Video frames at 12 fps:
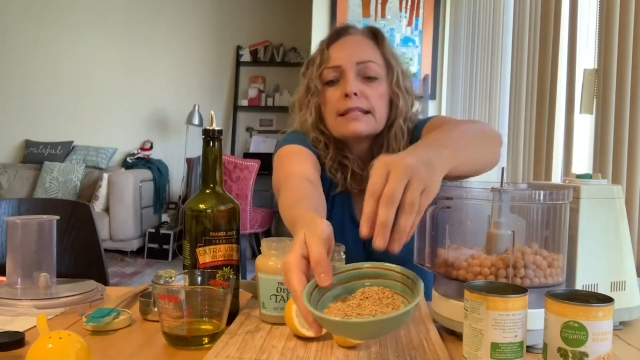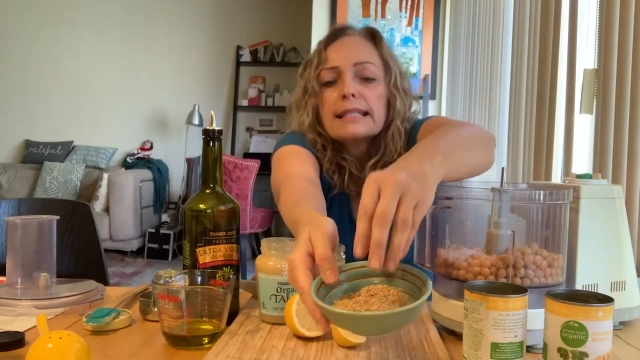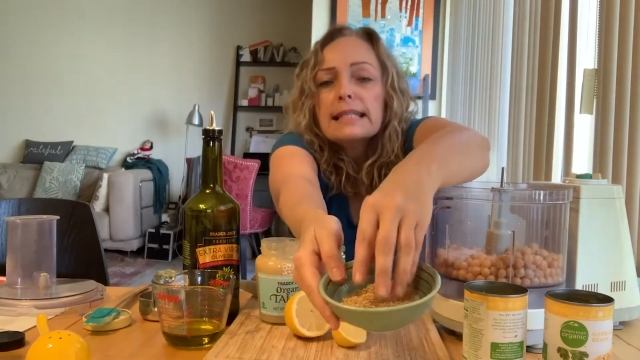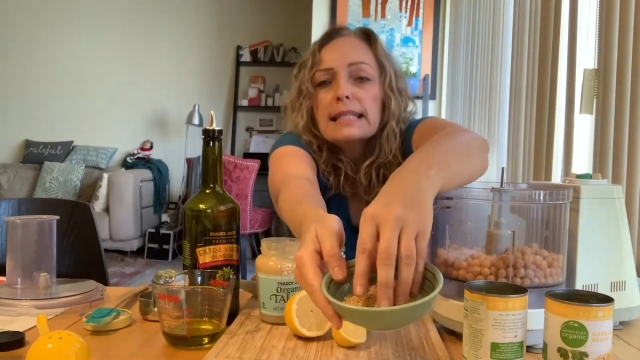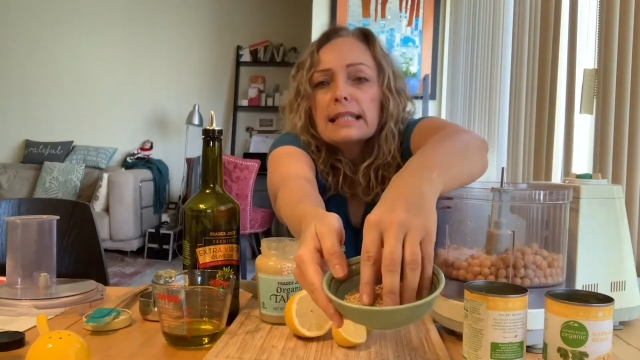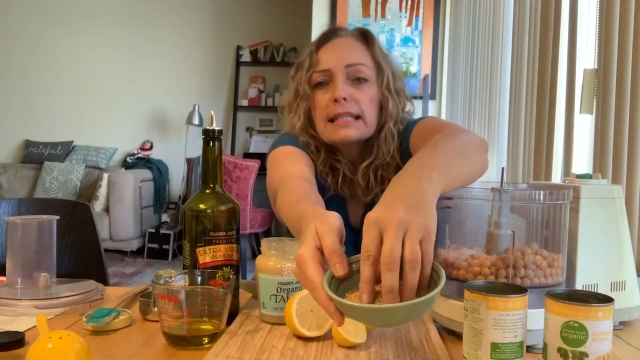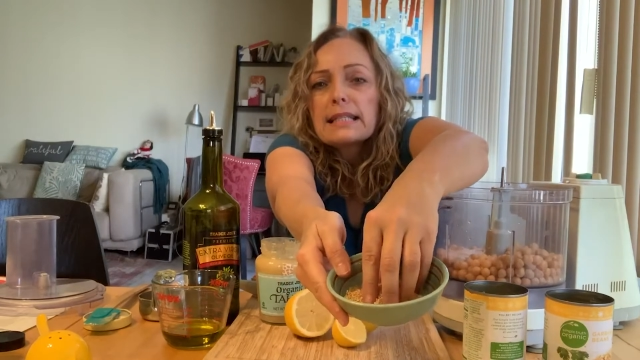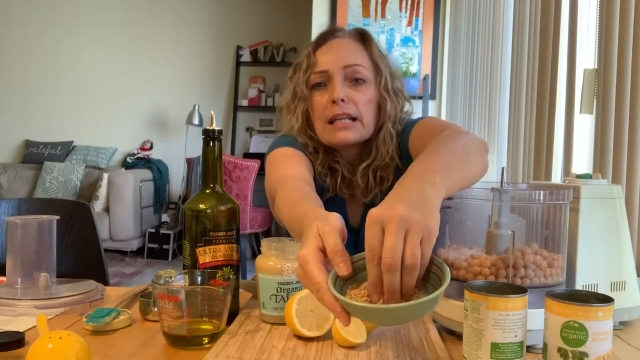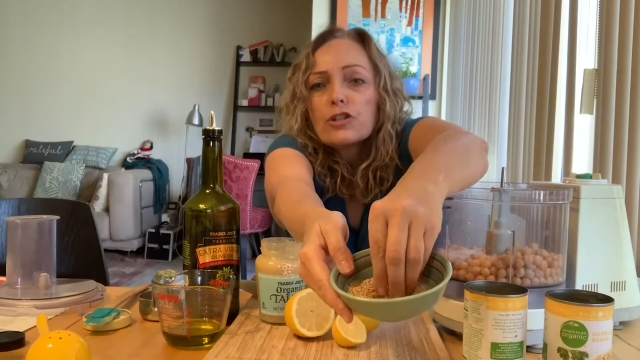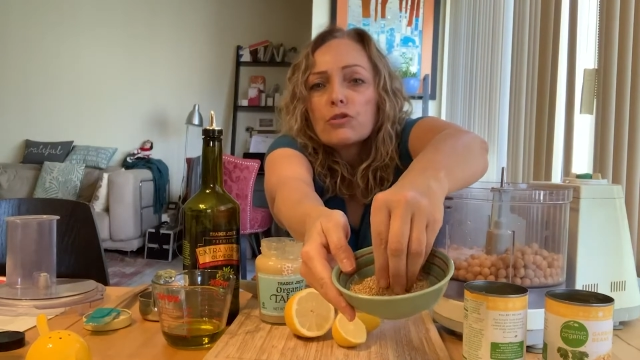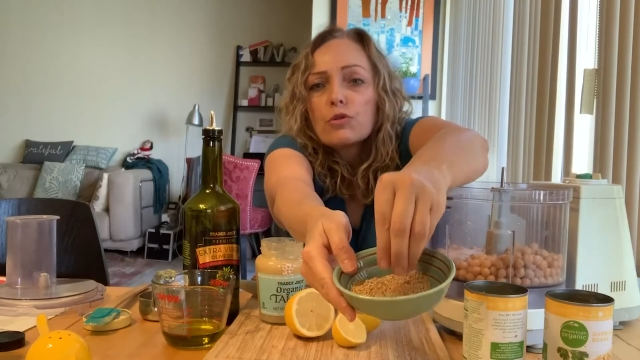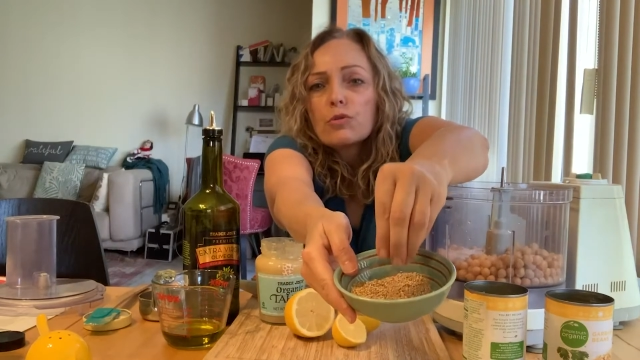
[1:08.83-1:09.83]
seeds
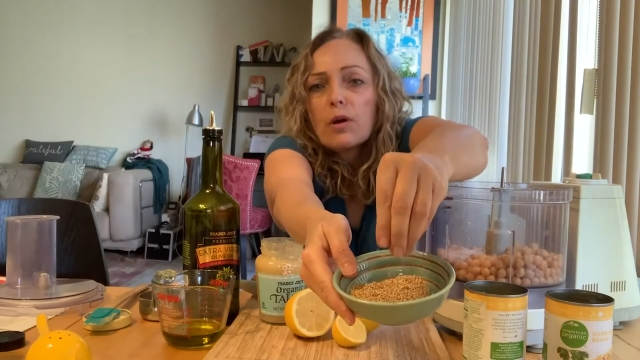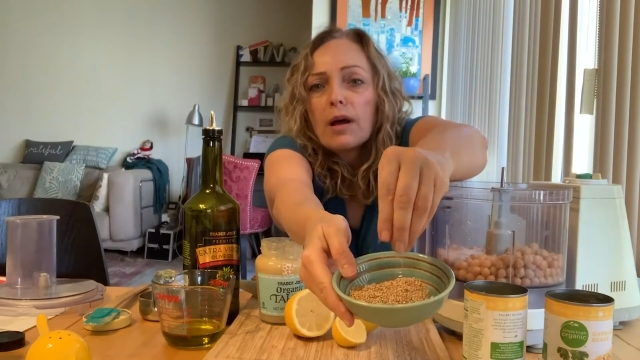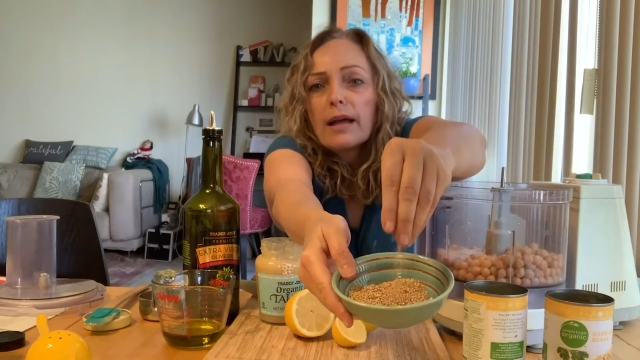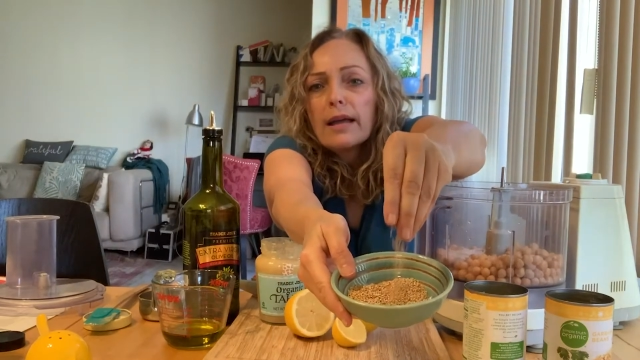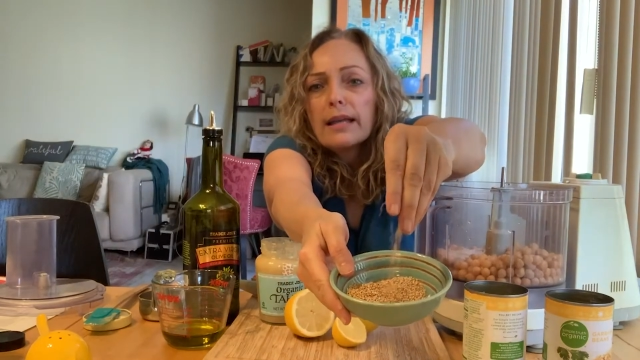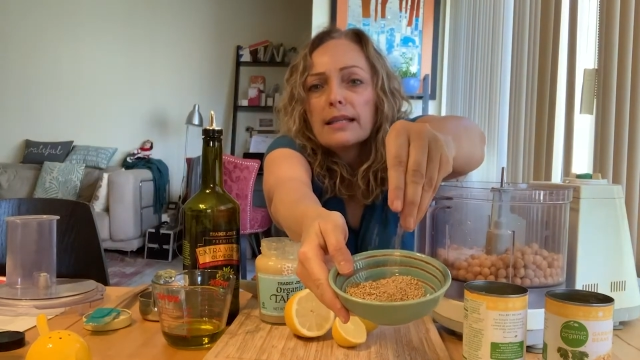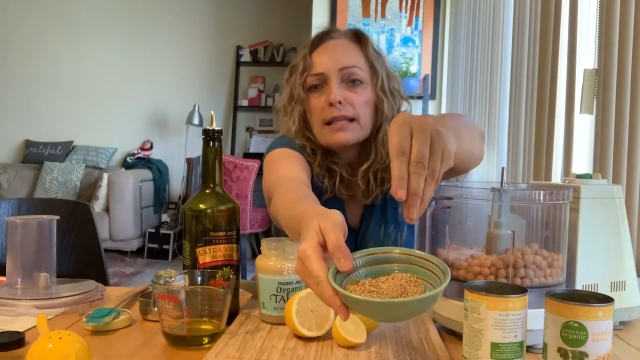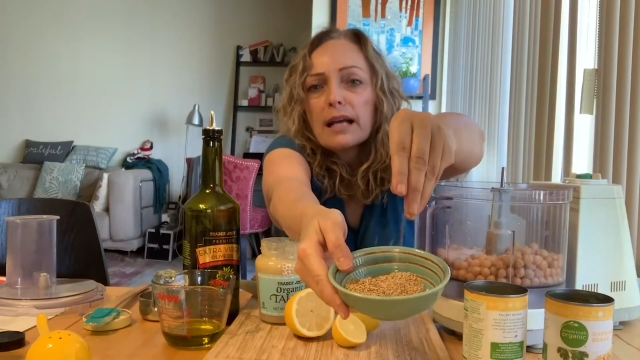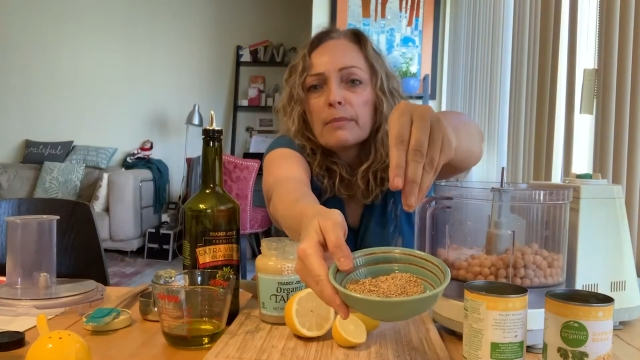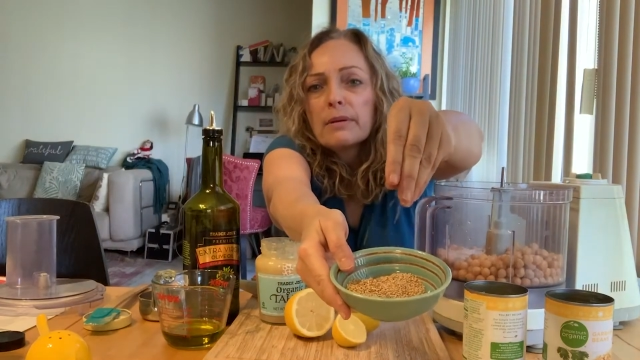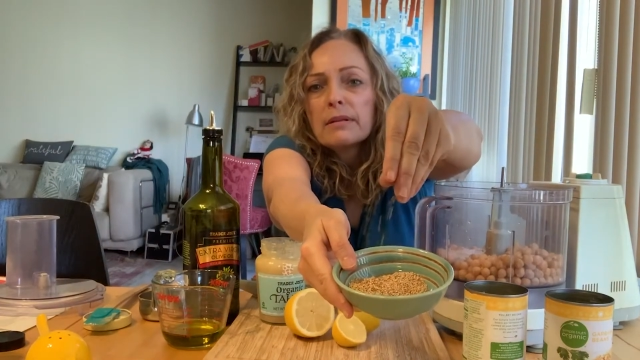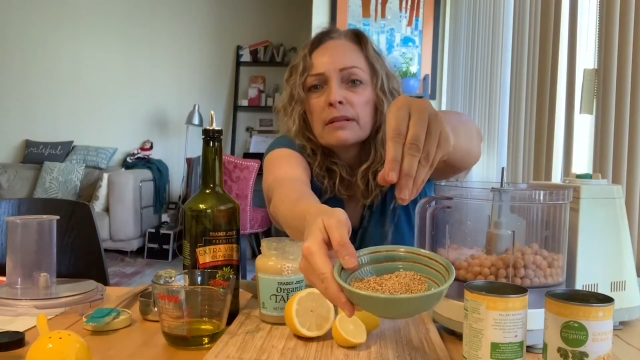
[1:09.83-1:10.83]
that you grind up.